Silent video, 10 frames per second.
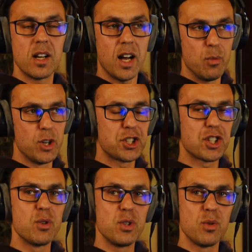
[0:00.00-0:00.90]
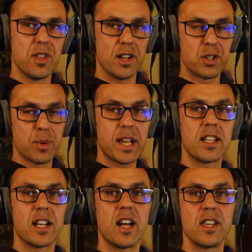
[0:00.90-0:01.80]
I will show you a trick
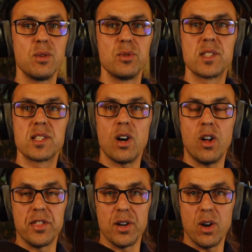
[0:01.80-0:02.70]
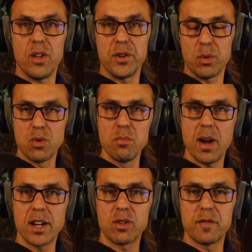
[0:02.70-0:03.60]
that I used on the room
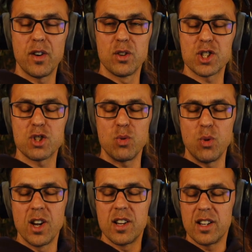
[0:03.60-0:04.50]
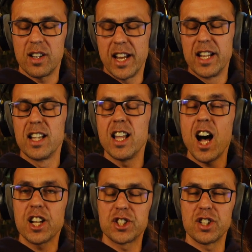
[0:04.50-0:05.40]
microphones to
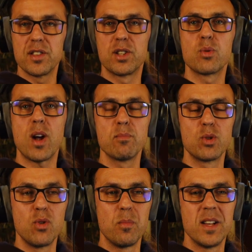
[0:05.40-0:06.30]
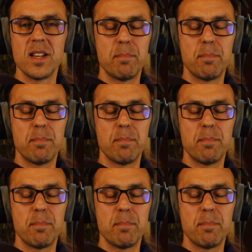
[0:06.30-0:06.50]
enlarge the drum room,